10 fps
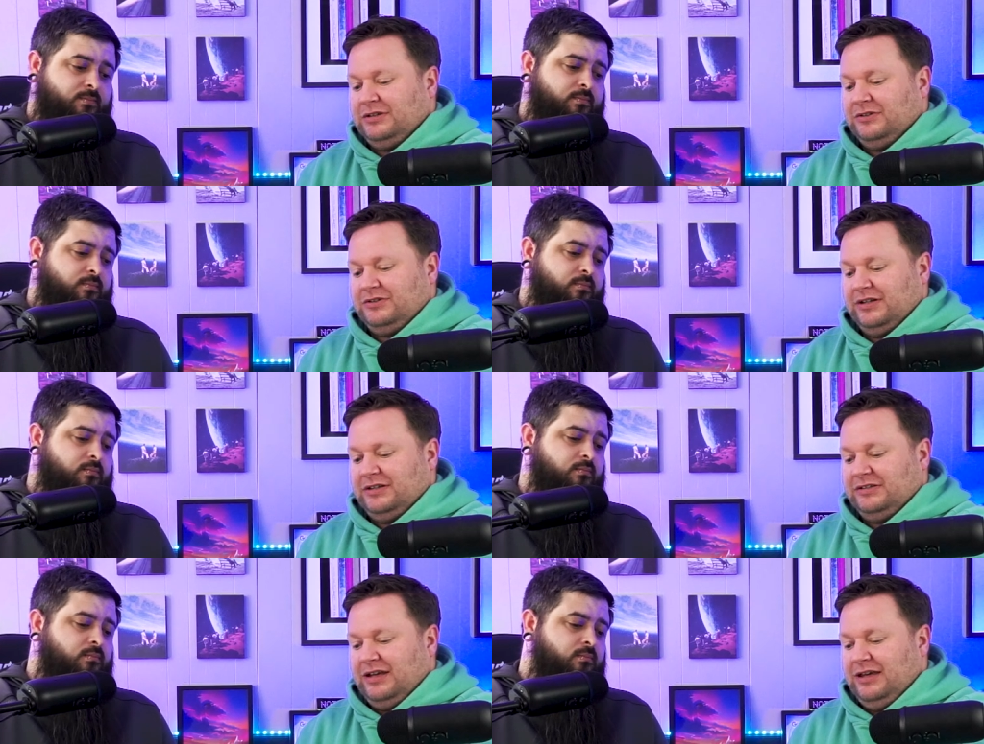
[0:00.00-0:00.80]
Speaker 1: there's like
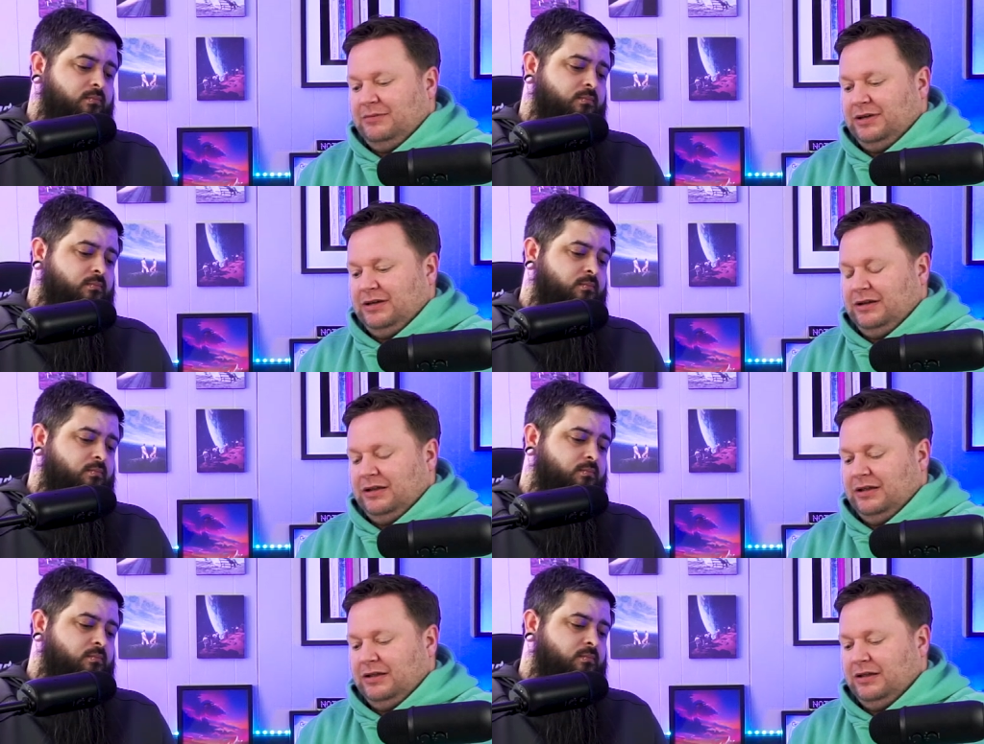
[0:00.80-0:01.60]
this ambient.
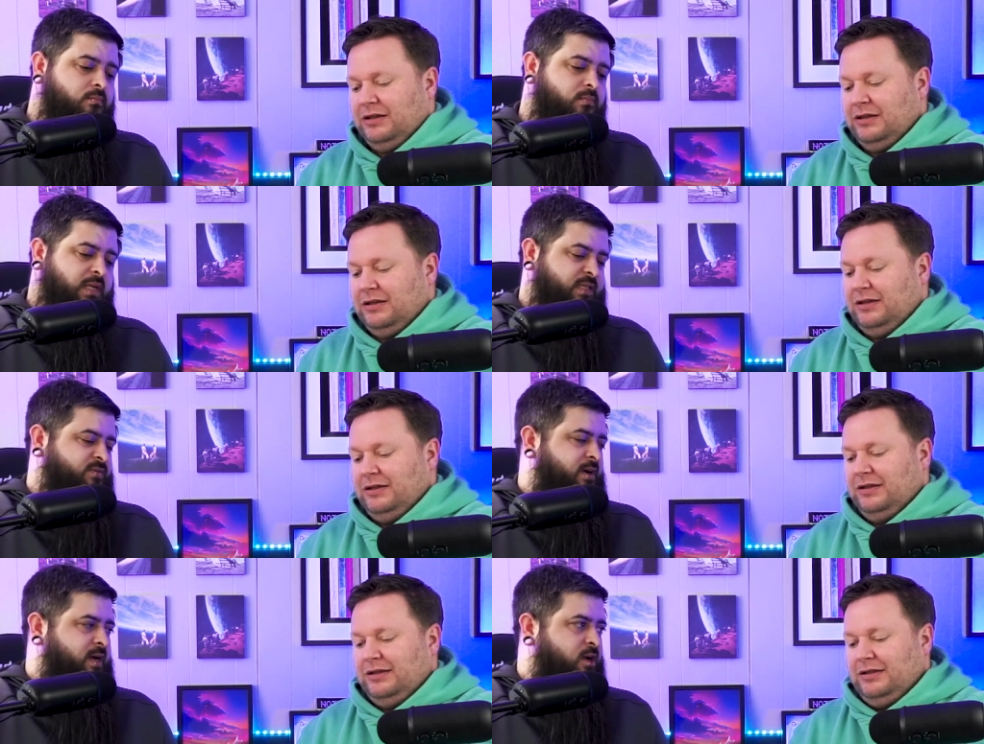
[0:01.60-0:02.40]
Speaker 2: Yeah, it's
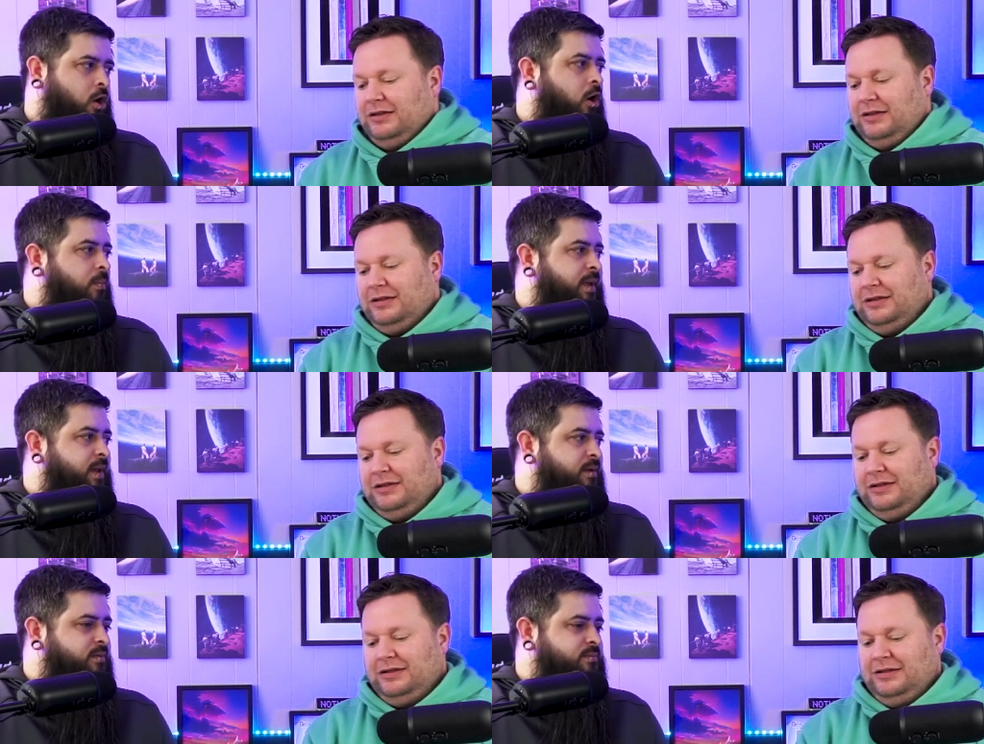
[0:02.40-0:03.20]
very
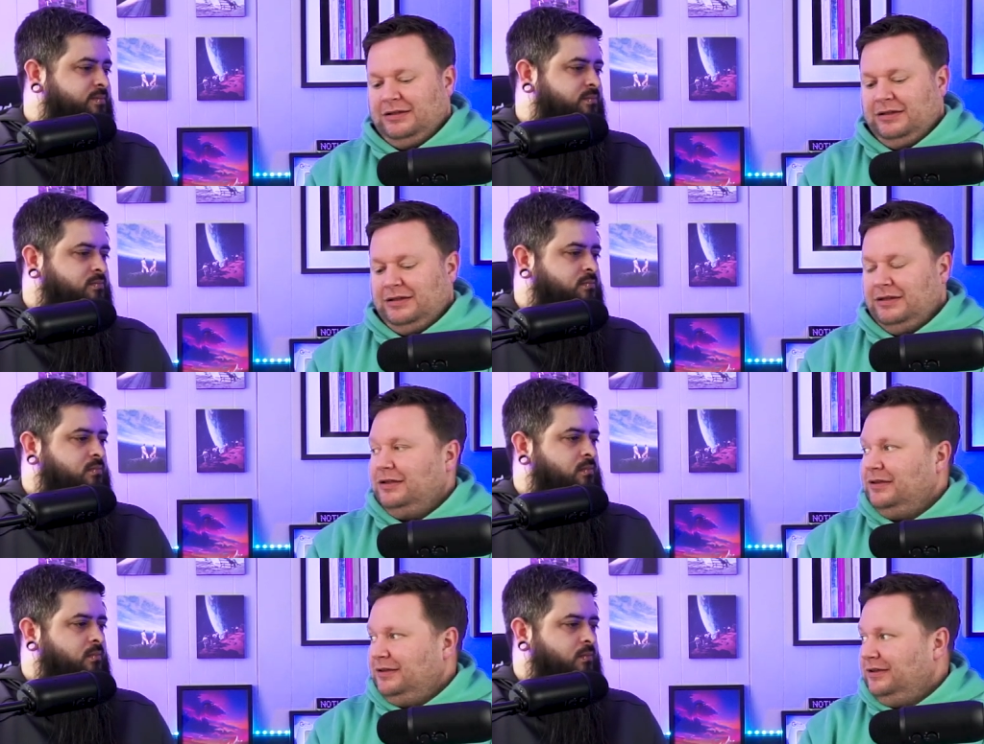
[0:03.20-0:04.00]
calming.
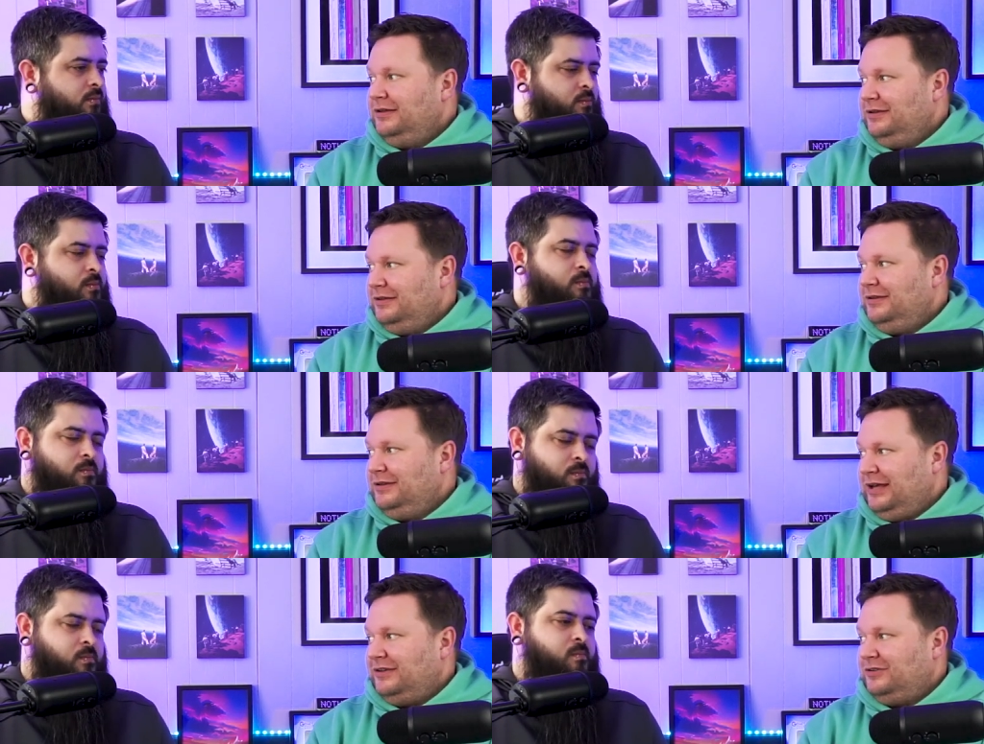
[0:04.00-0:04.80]

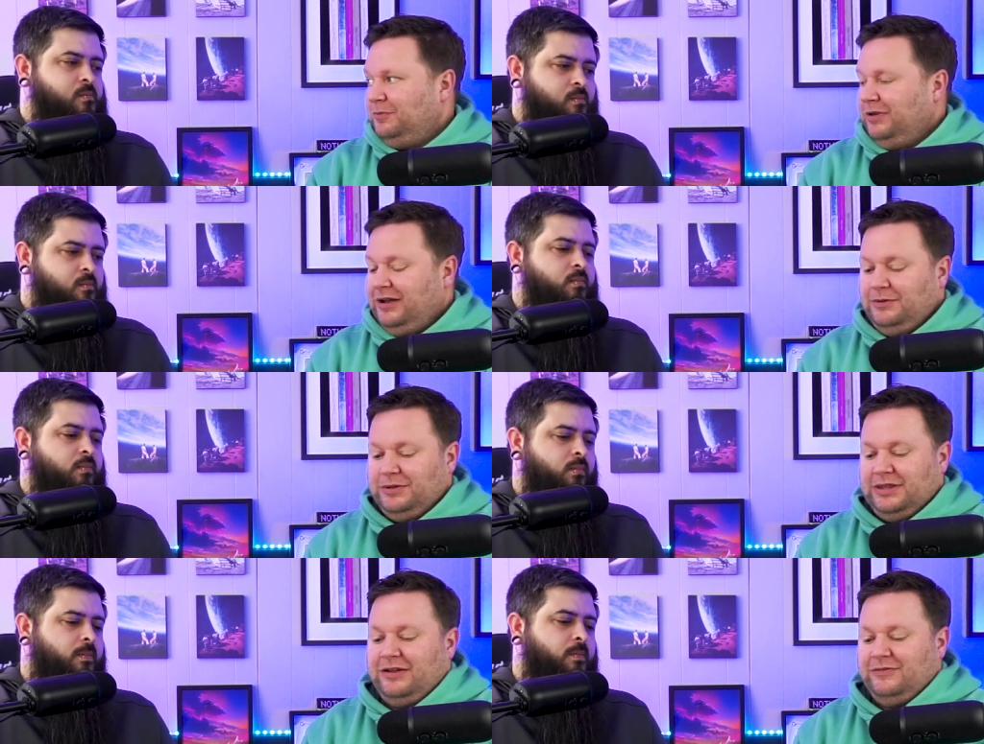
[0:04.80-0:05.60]
Mm-hmm.
Speaker 1: Yeah, so playing it
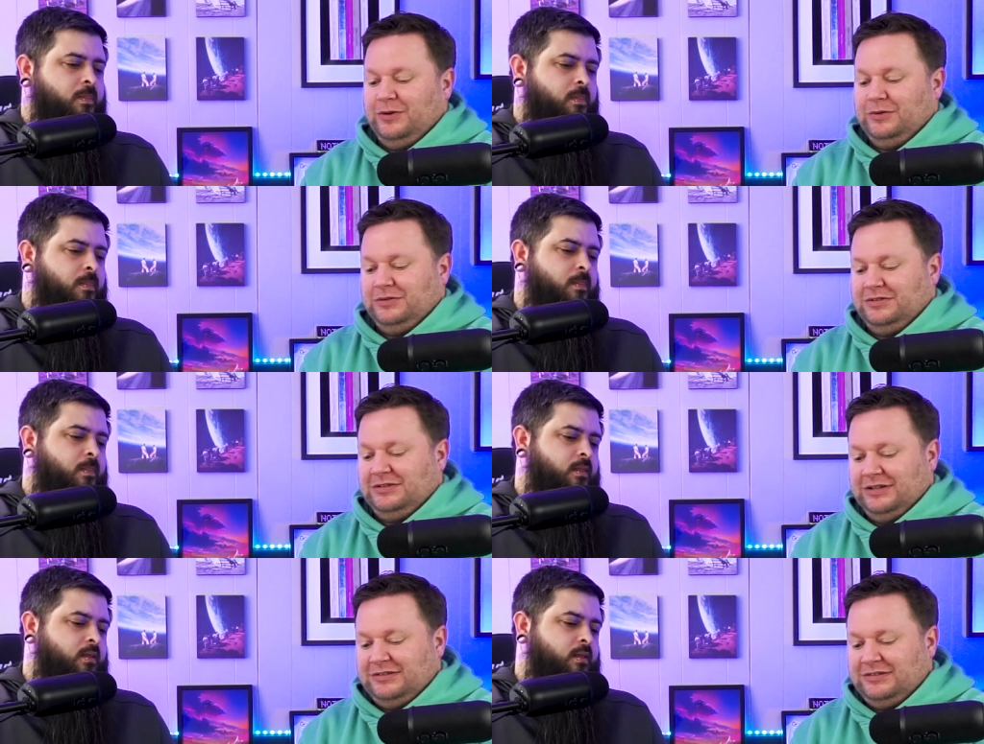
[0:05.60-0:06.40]
with headphones,
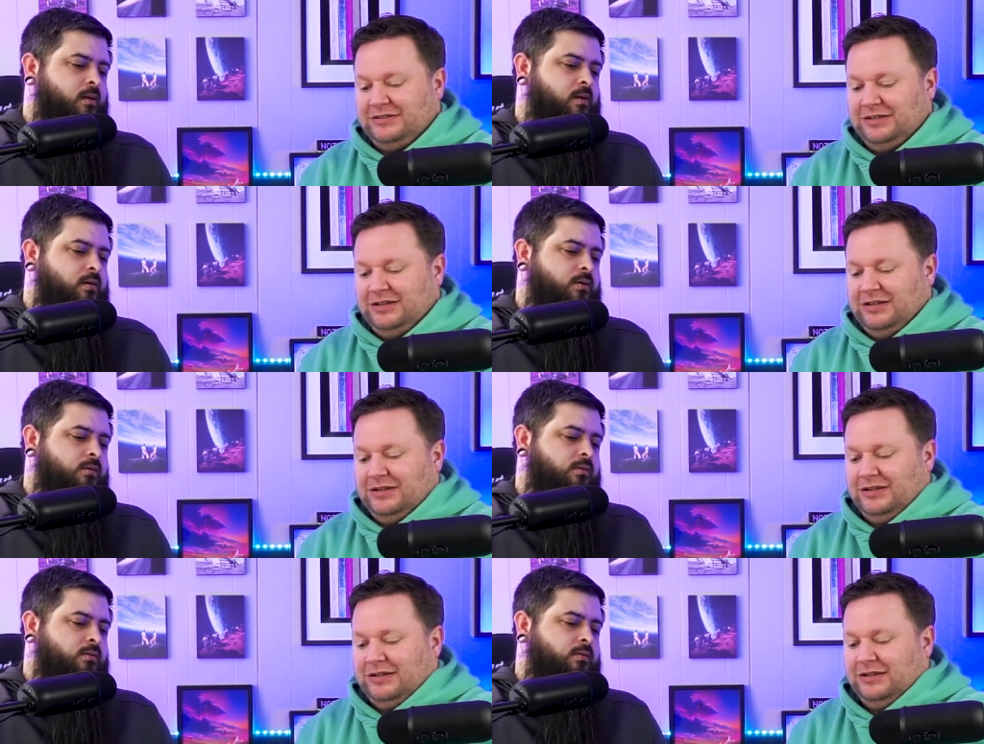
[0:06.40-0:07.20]
it's,
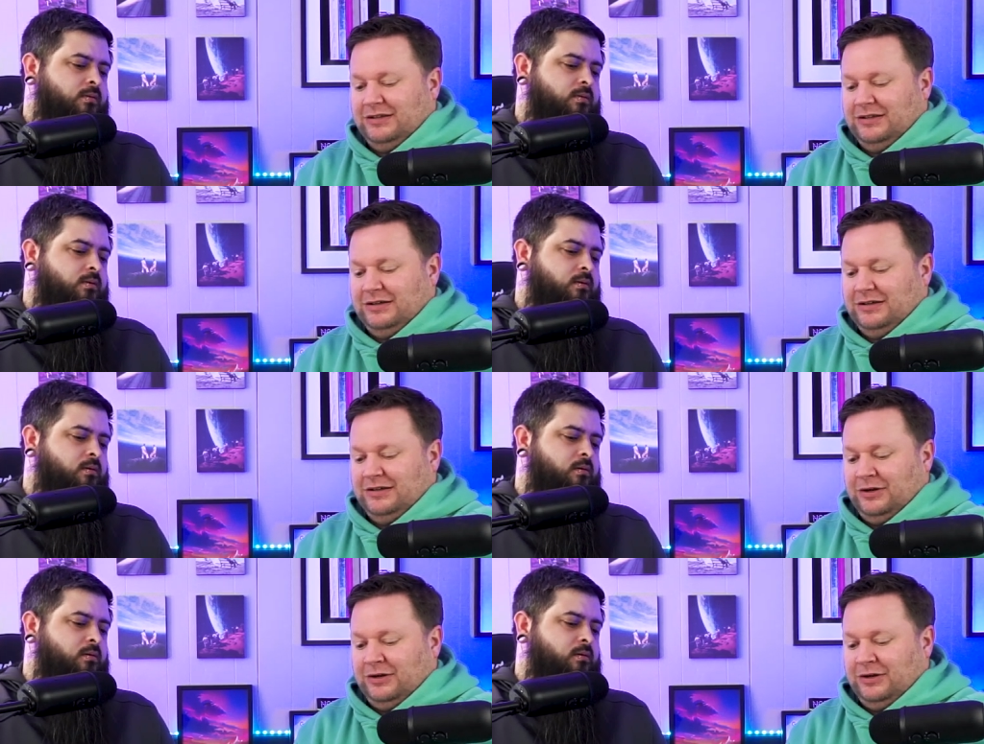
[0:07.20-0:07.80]
you